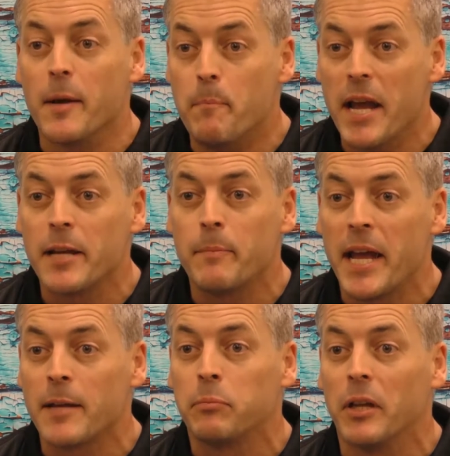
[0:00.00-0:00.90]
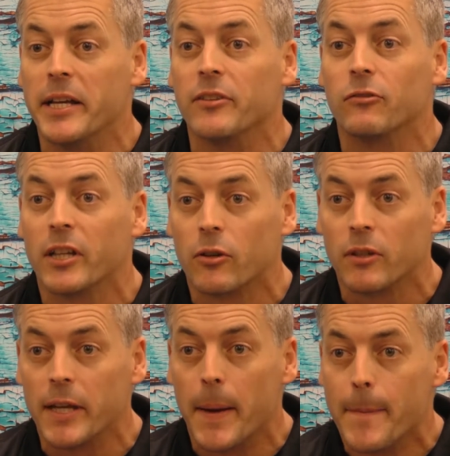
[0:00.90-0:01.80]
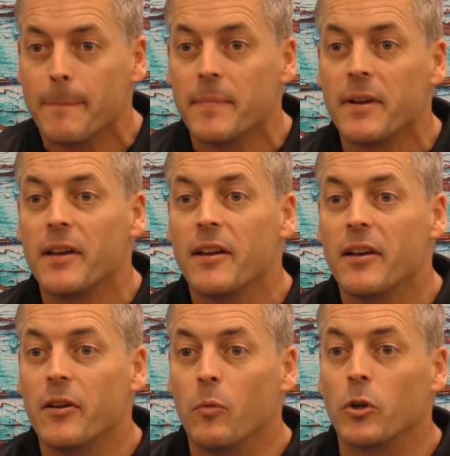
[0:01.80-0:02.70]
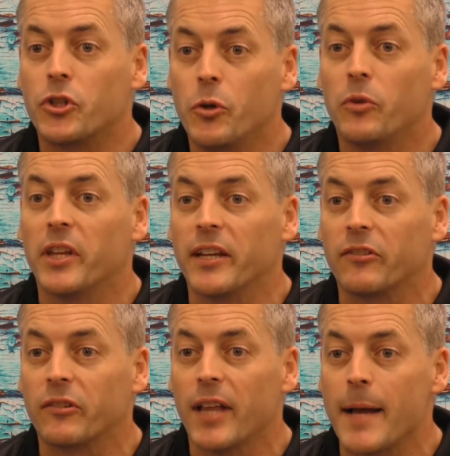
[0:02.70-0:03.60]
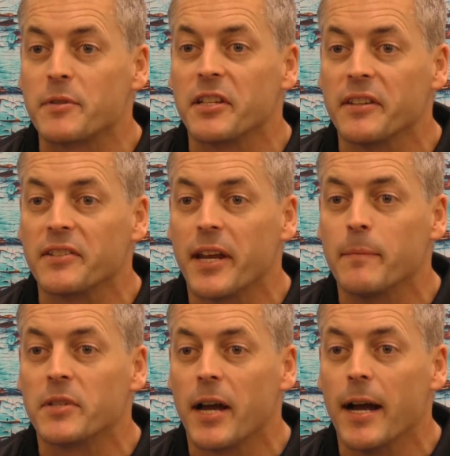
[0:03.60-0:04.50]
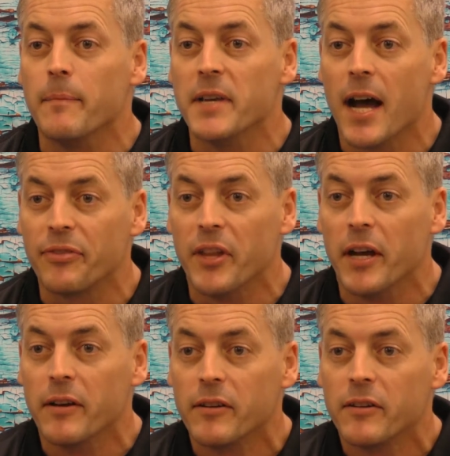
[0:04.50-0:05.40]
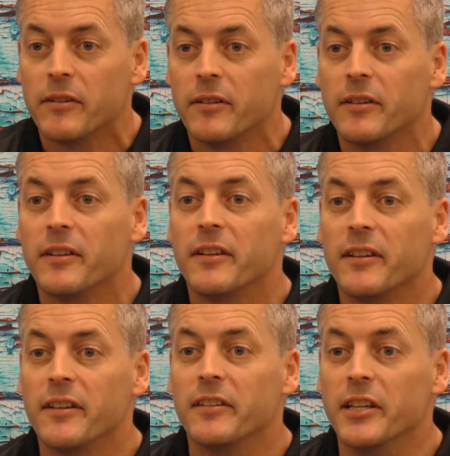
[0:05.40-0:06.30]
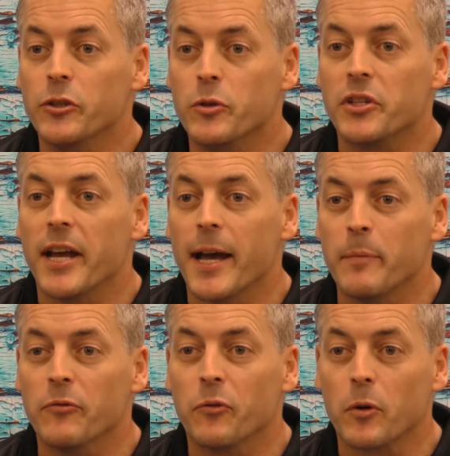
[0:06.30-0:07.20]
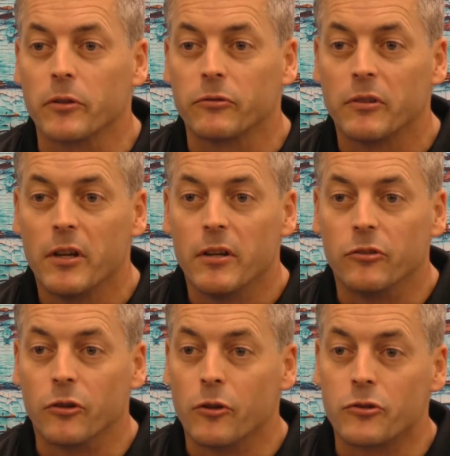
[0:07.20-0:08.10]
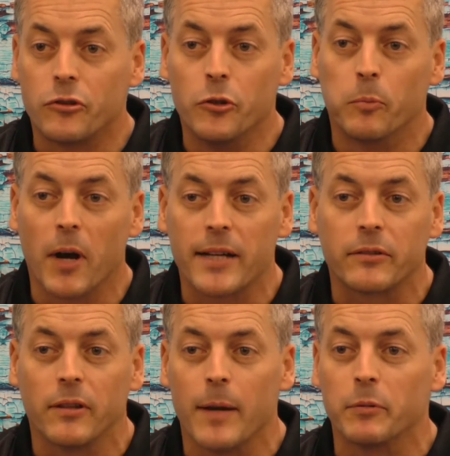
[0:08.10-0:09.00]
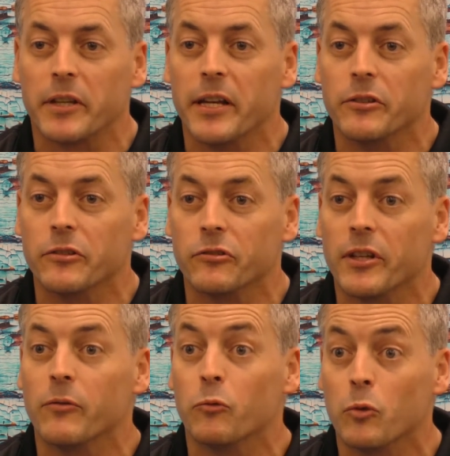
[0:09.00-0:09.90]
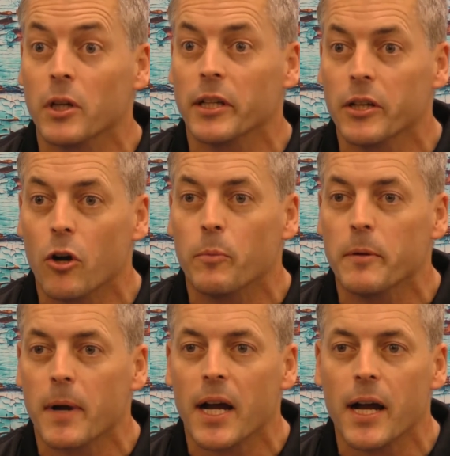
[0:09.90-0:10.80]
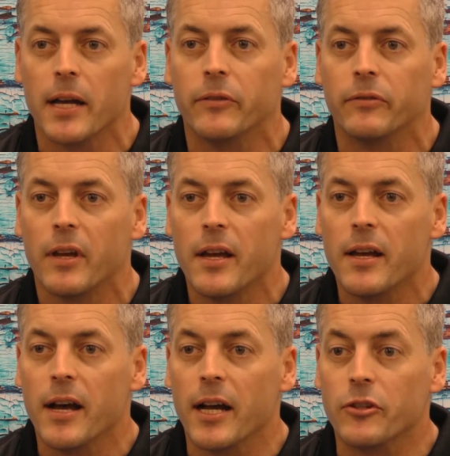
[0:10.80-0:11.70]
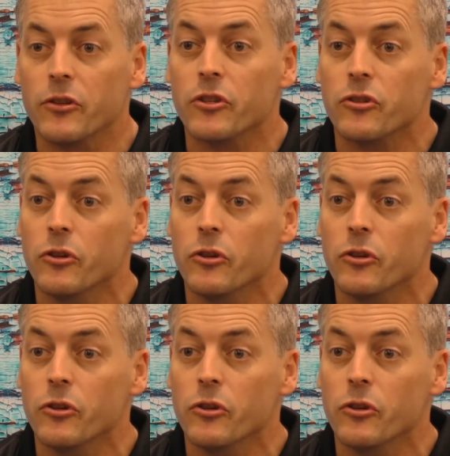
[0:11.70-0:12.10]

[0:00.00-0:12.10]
a bang bang play is literally where two things collapsed at the same time, not the that used to happen for us. So those are two practical applications that have really opened my eyes uh, to this